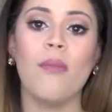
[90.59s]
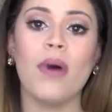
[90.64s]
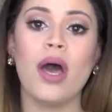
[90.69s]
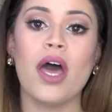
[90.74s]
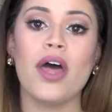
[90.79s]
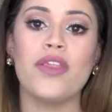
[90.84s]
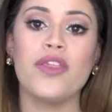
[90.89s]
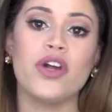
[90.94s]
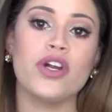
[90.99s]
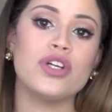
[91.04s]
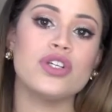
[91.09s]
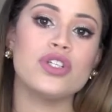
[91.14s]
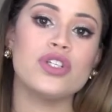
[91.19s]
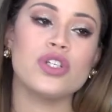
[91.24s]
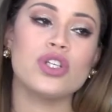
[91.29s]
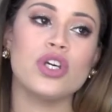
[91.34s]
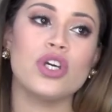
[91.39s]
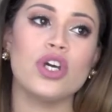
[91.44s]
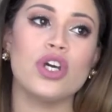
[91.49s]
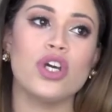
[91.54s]

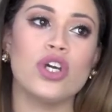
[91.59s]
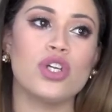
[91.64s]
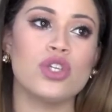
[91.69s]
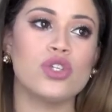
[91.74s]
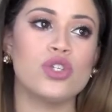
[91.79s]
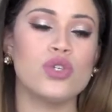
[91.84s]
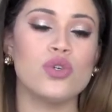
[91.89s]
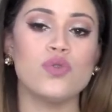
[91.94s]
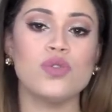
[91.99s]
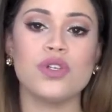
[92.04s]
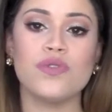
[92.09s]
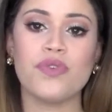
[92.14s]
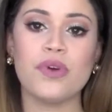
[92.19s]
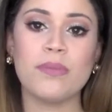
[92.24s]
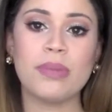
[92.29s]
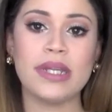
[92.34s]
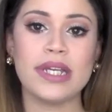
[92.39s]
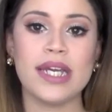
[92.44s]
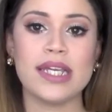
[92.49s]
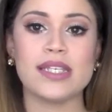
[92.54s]
there's two
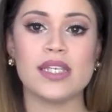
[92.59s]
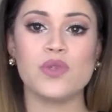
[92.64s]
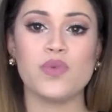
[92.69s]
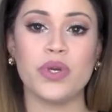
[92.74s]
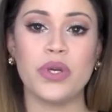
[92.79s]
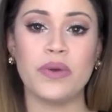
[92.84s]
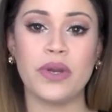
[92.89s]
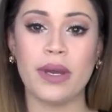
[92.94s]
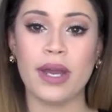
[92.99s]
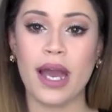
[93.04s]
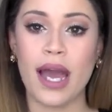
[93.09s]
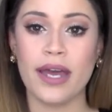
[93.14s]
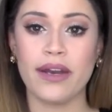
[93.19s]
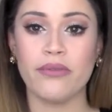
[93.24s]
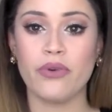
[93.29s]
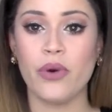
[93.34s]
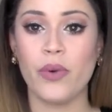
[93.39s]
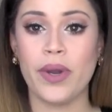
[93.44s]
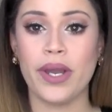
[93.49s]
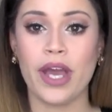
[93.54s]
different places where you can kind
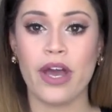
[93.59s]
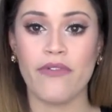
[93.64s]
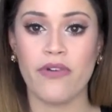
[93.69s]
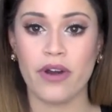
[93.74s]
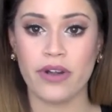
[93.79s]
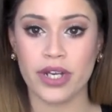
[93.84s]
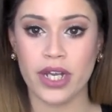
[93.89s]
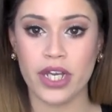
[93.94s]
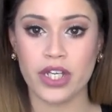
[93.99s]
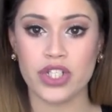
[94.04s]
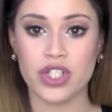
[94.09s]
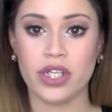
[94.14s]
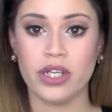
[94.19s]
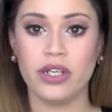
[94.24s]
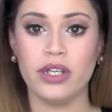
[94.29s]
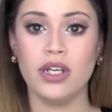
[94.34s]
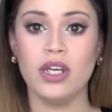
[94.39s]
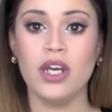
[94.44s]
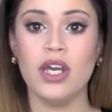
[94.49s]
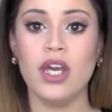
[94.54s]
of go and get
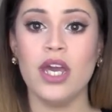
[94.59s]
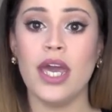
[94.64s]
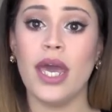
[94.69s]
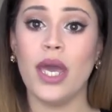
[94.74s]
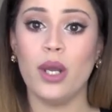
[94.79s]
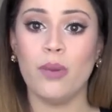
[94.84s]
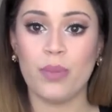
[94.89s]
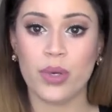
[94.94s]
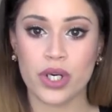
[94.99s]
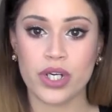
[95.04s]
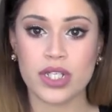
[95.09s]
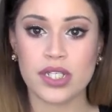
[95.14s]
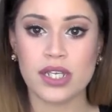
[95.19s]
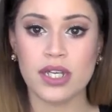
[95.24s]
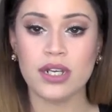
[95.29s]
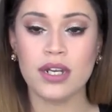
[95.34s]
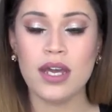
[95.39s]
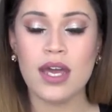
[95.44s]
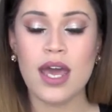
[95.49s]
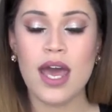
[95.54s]
foundation in
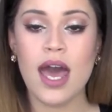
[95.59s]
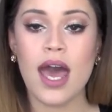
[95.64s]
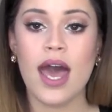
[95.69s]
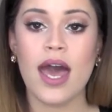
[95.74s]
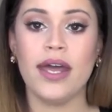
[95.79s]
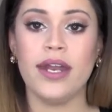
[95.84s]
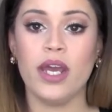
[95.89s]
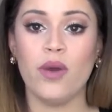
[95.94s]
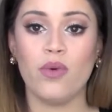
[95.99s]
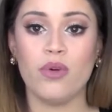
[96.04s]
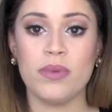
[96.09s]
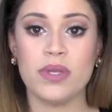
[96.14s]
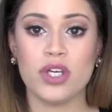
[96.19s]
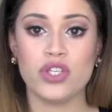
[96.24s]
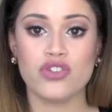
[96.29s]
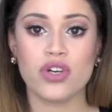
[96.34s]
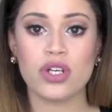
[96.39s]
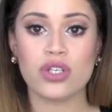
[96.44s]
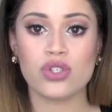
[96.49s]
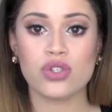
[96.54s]
person, and it would be the
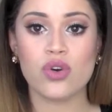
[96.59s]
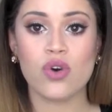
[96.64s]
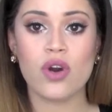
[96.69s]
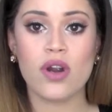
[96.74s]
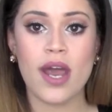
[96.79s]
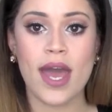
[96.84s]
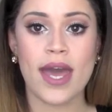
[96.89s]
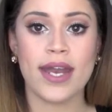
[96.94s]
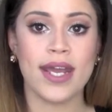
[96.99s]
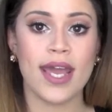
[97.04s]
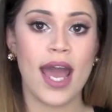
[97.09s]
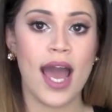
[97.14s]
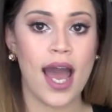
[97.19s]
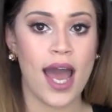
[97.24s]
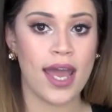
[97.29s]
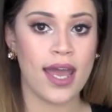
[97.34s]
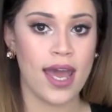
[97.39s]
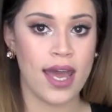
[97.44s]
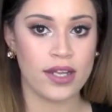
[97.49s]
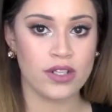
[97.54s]
drugstore and a
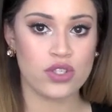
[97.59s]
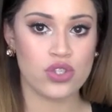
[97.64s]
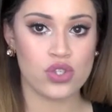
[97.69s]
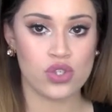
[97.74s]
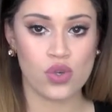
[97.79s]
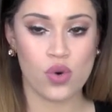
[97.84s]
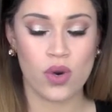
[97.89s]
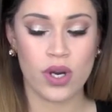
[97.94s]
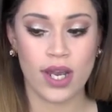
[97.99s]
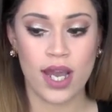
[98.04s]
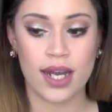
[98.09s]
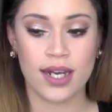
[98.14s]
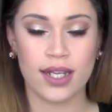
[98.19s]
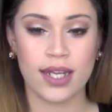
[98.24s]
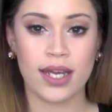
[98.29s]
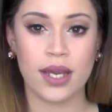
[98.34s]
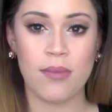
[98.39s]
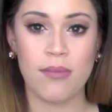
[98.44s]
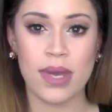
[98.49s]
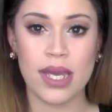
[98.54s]
high-end store, kind of
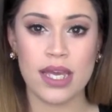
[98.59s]
like a